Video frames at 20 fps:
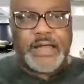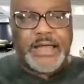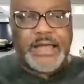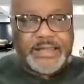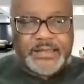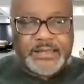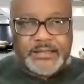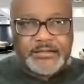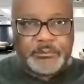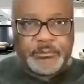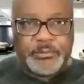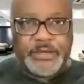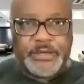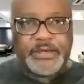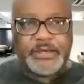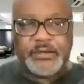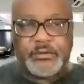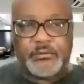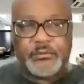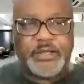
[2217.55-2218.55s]
I can explain
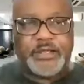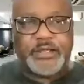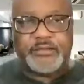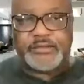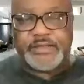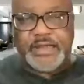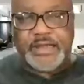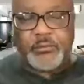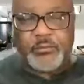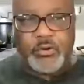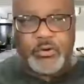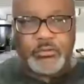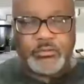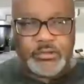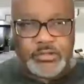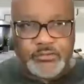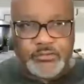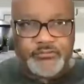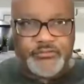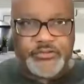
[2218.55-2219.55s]
it in ways that won't
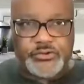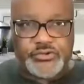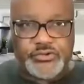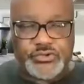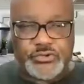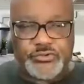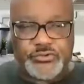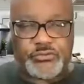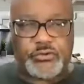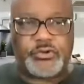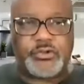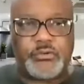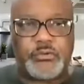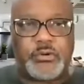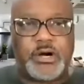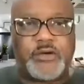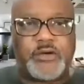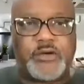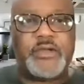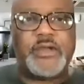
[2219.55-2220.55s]
confuse you and throw you
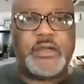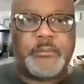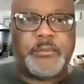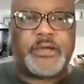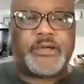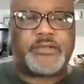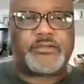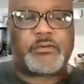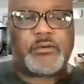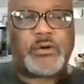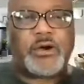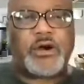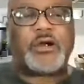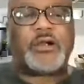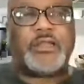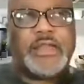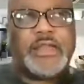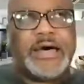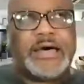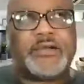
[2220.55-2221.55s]
off because there are
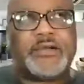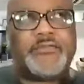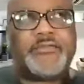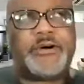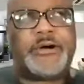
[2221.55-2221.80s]
a lot of,